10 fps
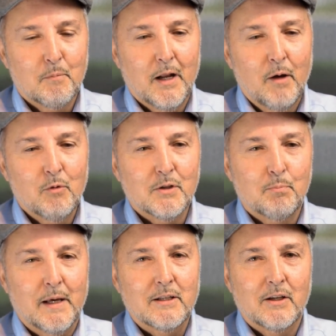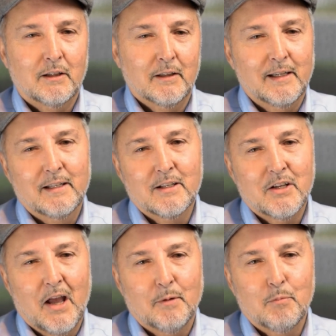But I was basically in the
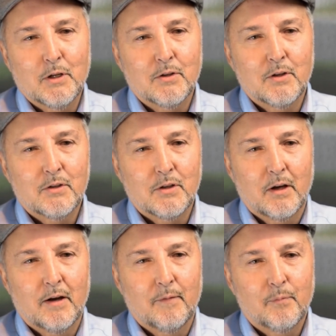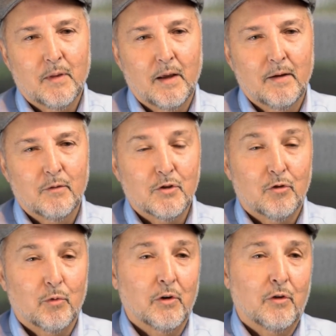sign business. I was
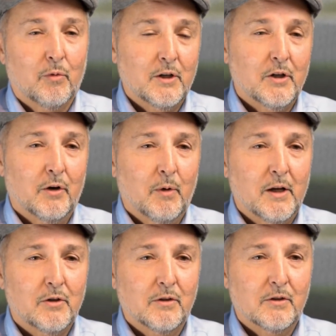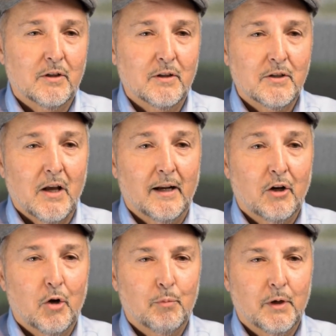three generations in the sign
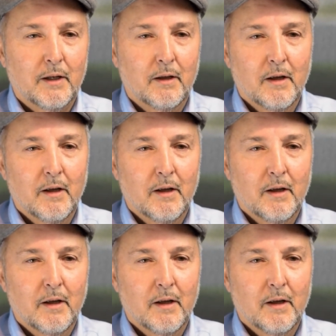company.